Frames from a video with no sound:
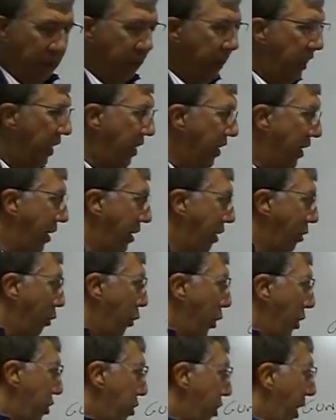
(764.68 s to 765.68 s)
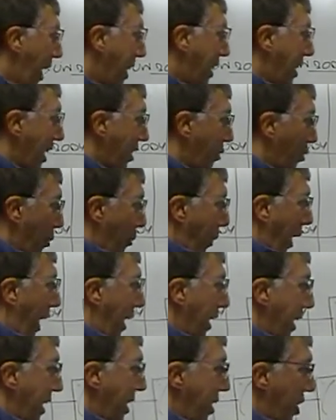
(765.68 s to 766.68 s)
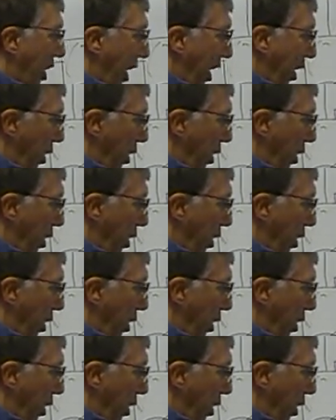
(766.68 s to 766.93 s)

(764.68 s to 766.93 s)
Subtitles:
And they're all attracting and repelling each other,